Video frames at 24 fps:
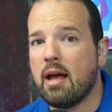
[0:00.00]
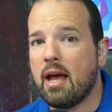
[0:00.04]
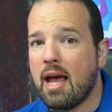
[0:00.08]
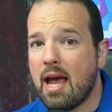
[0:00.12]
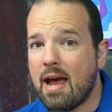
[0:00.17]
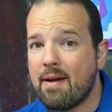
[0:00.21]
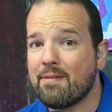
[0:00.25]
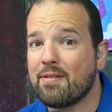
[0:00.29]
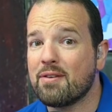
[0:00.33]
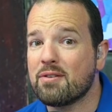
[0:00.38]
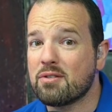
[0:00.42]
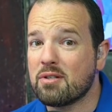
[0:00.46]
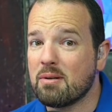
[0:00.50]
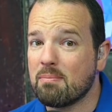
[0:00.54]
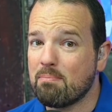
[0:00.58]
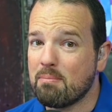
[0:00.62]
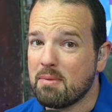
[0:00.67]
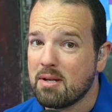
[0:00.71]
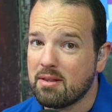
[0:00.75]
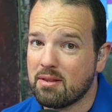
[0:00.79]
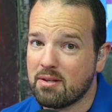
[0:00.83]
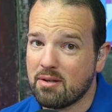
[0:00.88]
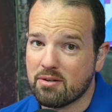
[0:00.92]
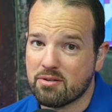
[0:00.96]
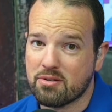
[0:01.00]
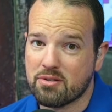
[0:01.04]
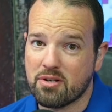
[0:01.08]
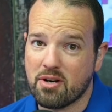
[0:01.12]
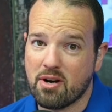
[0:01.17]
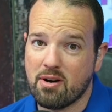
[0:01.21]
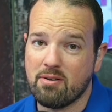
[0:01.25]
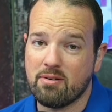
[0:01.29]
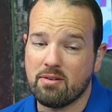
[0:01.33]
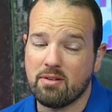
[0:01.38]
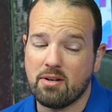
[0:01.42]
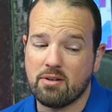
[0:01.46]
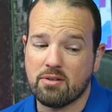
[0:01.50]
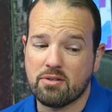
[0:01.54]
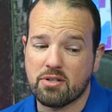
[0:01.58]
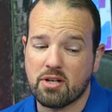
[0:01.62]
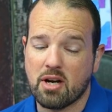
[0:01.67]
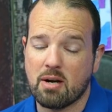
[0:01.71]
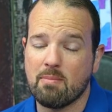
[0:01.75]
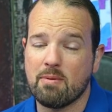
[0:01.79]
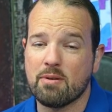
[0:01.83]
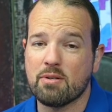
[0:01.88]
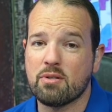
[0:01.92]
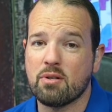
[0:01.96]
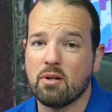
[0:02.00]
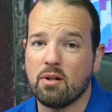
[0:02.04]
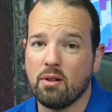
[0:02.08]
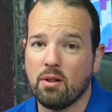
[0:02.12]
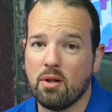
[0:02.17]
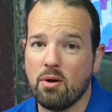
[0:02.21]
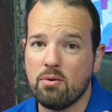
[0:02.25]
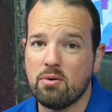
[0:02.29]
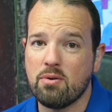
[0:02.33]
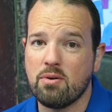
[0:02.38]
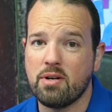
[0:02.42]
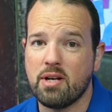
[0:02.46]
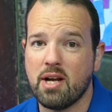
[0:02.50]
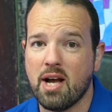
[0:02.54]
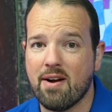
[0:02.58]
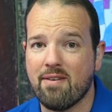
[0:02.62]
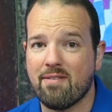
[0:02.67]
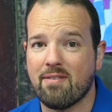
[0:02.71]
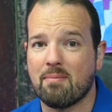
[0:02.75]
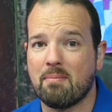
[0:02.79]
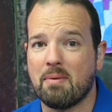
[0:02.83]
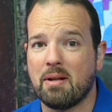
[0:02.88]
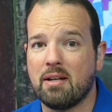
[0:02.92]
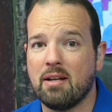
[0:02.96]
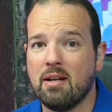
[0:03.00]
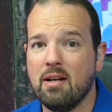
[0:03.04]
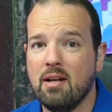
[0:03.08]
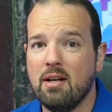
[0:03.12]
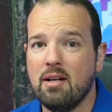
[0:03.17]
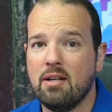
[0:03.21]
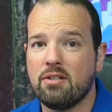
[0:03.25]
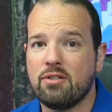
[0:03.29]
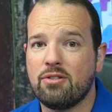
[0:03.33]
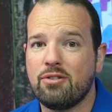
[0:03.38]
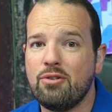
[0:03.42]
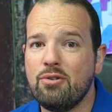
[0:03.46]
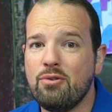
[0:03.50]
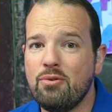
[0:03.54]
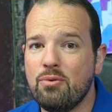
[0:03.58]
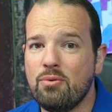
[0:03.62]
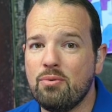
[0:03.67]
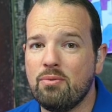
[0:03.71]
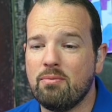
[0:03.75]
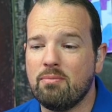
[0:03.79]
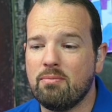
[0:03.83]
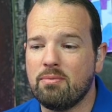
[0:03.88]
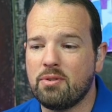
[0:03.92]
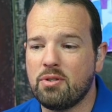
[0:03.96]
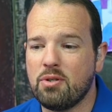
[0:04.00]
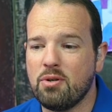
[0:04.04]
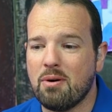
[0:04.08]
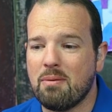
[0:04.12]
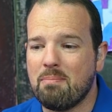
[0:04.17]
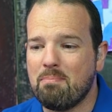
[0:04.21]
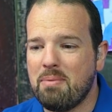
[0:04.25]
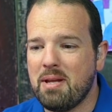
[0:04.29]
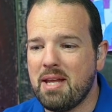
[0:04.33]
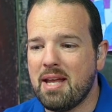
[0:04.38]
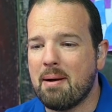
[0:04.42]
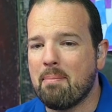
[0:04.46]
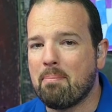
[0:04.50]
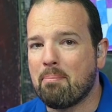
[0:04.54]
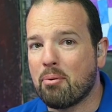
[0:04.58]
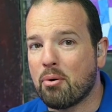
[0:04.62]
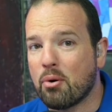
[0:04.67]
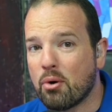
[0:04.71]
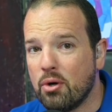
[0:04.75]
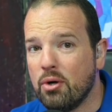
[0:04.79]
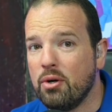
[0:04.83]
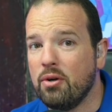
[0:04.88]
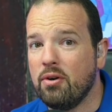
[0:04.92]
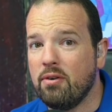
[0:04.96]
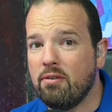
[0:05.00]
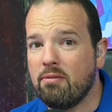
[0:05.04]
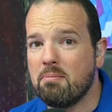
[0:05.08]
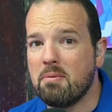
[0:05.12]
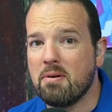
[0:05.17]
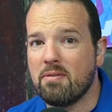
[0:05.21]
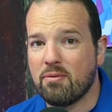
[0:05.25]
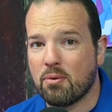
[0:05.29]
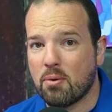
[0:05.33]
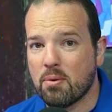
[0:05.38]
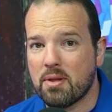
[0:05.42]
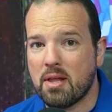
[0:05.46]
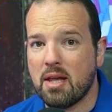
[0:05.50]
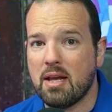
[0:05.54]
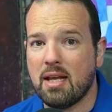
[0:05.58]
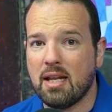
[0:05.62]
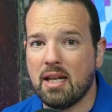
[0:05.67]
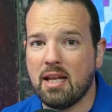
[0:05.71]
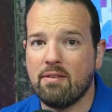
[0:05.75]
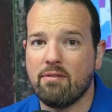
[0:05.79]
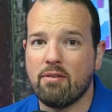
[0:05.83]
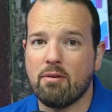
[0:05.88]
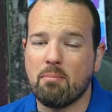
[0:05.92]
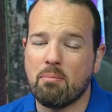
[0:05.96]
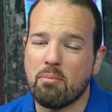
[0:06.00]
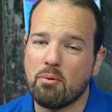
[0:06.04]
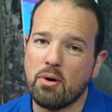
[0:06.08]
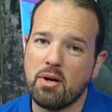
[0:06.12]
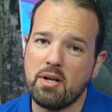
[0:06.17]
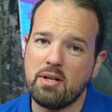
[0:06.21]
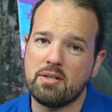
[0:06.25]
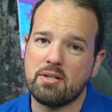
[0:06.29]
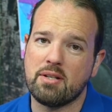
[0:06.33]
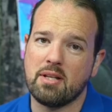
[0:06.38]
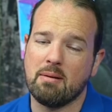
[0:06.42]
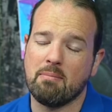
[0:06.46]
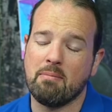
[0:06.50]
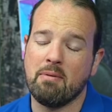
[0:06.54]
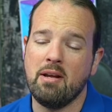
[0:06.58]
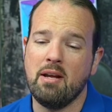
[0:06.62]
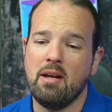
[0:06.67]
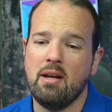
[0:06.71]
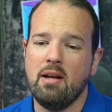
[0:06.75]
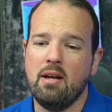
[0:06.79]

have to submit their ser their sermons to the local government to to be approved before they can even preach them.